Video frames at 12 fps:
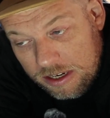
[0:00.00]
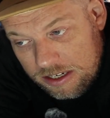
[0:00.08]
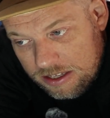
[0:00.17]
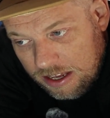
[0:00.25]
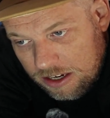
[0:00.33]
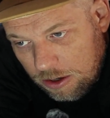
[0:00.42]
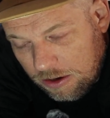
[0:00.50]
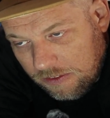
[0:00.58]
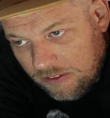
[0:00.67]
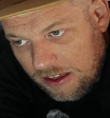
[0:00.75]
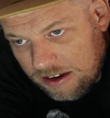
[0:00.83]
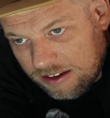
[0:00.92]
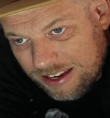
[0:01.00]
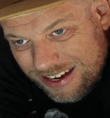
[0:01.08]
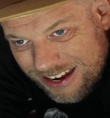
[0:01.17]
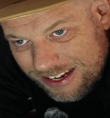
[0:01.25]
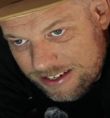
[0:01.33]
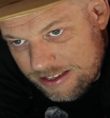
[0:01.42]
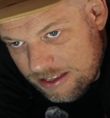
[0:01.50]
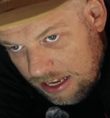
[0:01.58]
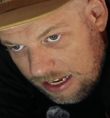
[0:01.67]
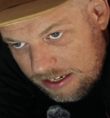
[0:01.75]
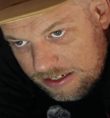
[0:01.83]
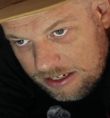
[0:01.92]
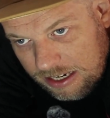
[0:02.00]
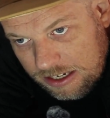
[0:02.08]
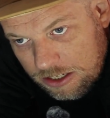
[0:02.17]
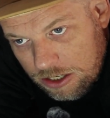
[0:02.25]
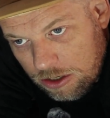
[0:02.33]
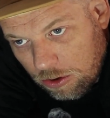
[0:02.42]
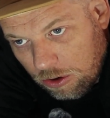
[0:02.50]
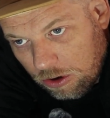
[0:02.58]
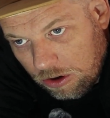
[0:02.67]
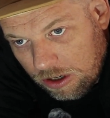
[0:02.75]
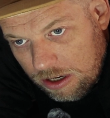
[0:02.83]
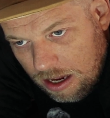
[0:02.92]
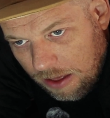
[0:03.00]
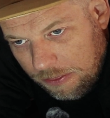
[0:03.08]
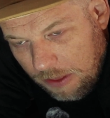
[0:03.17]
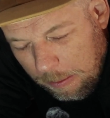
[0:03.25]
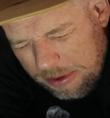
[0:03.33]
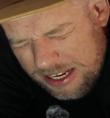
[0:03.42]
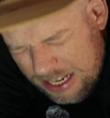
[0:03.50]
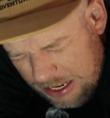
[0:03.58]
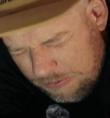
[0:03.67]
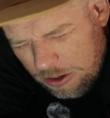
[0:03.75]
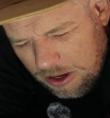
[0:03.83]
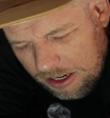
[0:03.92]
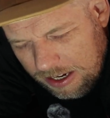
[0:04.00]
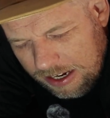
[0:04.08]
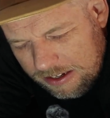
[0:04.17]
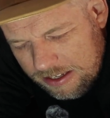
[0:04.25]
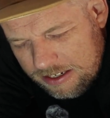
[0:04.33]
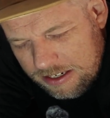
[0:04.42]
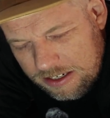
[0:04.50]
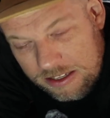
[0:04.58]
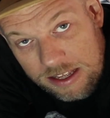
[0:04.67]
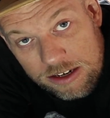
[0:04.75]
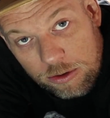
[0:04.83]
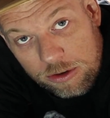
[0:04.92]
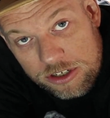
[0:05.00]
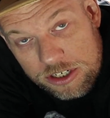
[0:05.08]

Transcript: is that you could then connect this into your, I believe you can connect this into then your